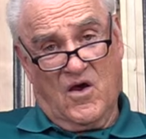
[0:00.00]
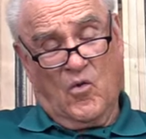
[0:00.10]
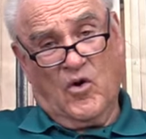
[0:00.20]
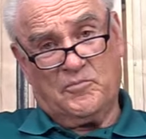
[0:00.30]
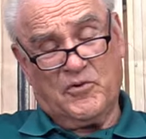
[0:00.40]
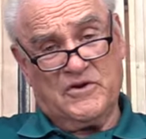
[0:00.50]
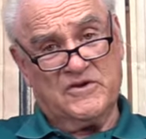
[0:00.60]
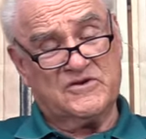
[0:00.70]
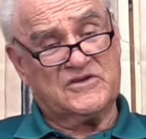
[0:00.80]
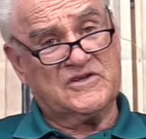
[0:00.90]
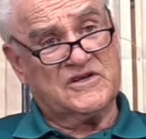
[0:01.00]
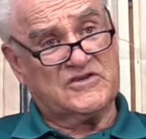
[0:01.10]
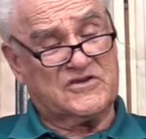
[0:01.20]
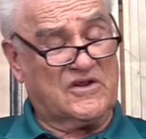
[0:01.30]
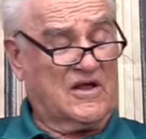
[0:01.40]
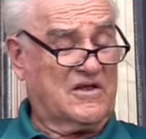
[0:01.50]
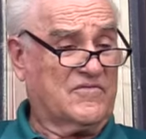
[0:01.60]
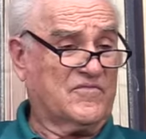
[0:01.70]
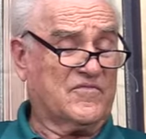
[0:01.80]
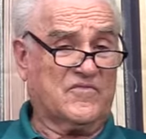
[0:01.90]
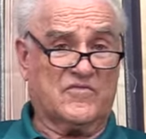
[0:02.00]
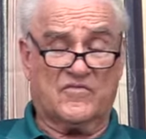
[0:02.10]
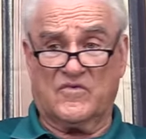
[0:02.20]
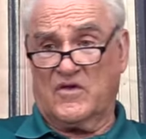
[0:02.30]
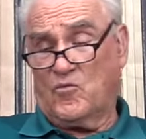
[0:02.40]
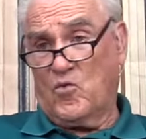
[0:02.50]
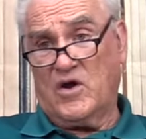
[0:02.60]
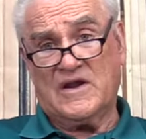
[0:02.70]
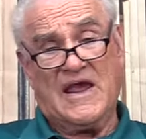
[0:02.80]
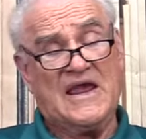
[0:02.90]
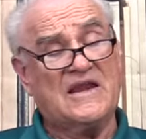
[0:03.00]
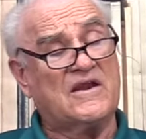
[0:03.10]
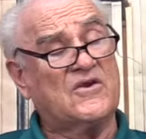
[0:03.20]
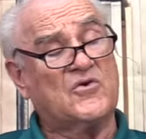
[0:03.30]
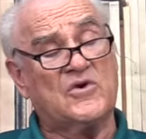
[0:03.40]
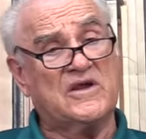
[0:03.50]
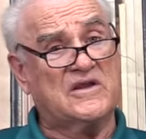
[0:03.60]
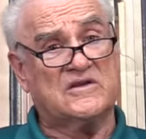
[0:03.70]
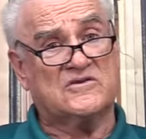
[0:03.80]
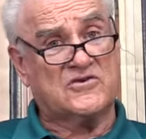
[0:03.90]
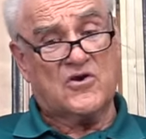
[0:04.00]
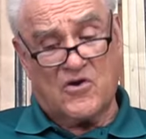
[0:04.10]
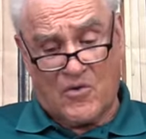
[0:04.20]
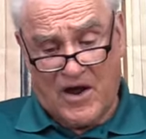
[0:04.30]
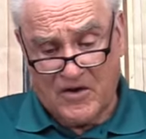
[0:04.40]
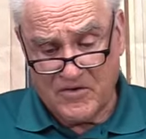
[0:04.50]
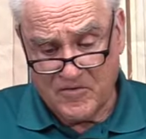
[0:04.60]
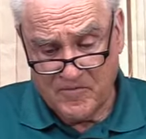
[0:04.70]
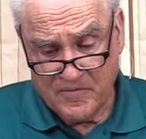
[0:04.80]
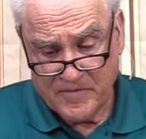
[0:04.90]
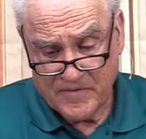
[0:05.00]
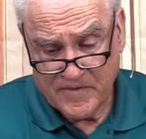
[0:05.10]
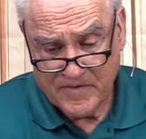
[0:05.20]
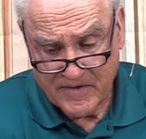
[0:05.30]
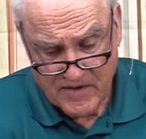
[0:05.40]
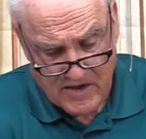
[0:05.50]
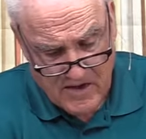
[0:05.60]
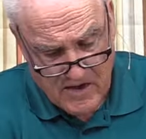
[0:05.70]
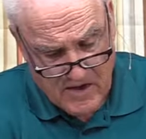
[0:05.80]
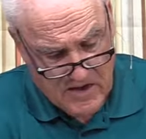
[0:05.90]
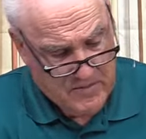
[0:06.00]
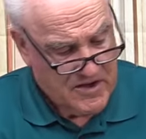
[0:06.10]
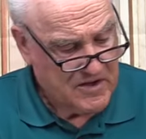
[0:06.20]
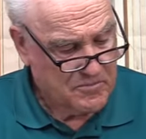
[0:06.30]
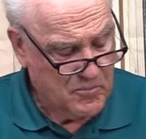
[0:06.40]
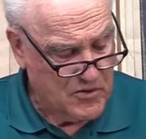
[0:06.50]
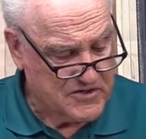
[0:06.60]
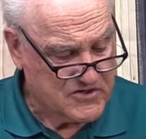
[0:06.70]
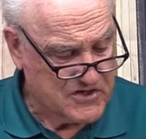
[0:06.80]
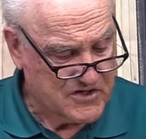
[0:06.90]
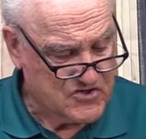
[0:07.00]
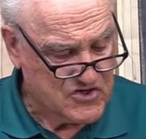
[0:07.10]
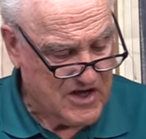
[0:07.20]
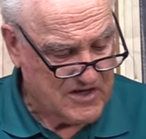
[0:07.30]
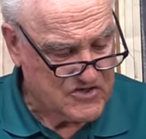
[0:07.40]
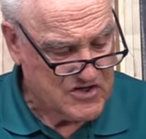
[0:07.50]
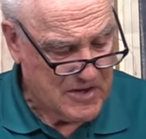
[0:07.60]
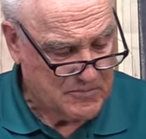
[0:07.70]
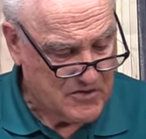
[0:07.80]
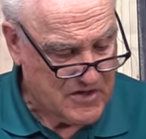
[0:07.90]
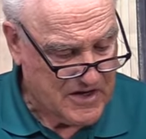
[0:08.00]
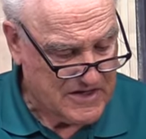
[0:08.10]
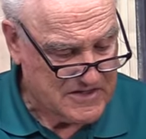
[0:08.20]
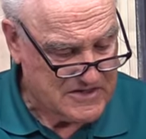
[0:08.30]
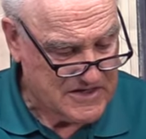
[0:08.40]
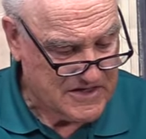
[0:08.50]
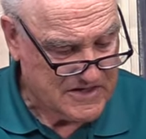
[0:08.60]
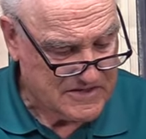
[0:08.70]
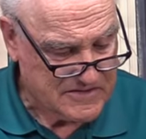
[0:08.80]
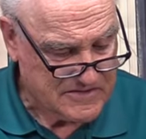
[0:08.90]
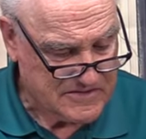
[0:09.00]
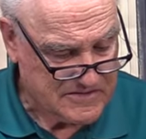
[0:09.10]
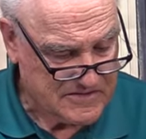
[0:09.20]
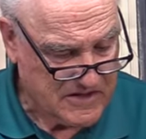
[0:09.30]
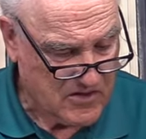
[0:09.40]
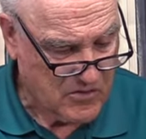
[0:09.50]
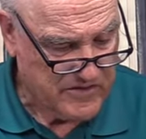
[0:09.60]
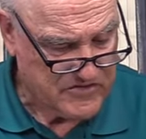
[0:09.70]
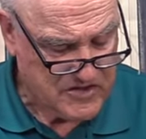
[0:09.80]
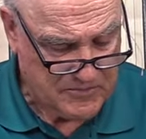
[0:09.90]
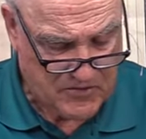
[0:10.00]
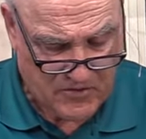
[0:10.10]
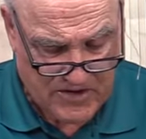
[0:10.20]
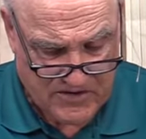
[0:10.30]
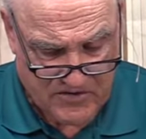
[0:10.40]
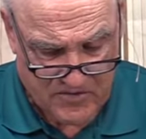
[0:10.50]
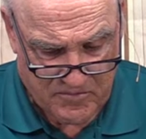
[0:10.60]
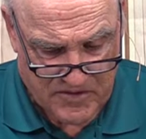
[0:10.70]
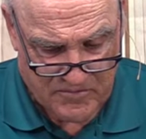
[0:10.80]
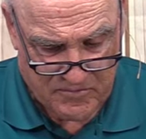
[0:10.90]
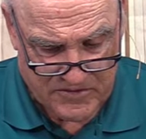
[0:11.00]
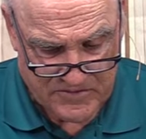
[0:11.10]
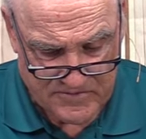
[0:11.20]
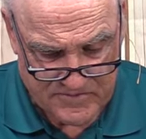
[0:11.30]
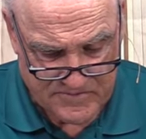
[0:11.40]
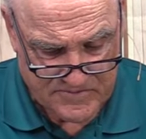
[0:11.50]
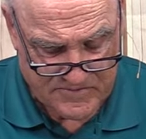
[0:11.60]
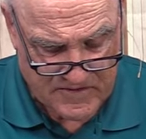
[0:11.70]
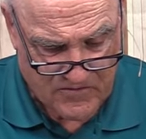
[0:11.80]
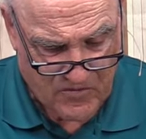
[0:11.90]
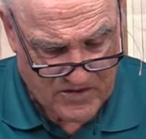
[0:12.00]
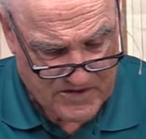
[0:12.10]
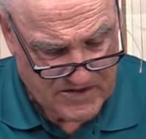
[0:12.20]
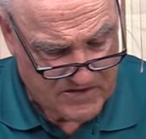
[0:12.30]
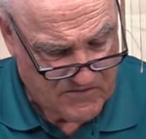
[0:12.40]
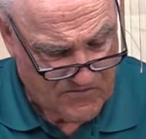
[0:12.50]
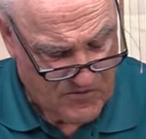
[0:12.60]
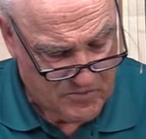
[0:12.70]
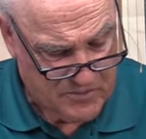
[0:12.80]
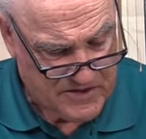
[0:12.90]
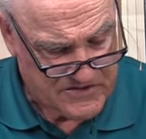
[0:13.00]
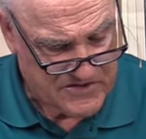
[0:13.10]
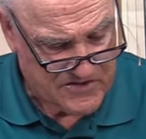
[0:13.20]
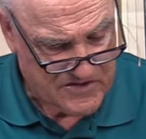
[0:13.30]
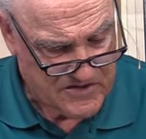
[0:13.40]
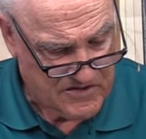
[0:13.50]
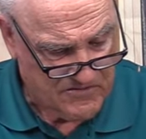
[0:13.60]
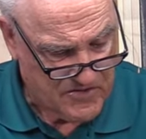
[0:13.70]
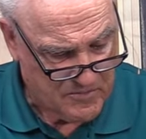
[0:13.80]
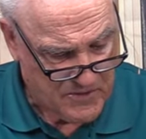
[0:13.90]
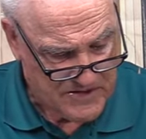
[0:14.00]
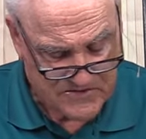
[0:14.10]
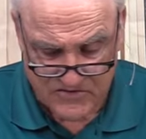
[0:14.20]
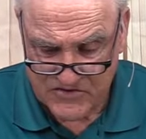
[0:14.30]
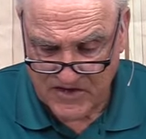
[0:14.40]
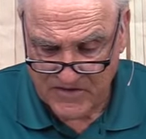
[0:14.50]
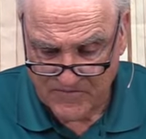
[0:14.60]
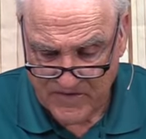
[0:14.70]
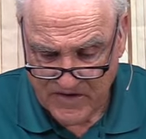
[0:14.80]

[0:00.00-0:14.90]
What produced this 180 degree turnaround? Let me point you to John chapter 19. I know we've skipped around a good bit, but I wanted to get the full picture of the Apostle John.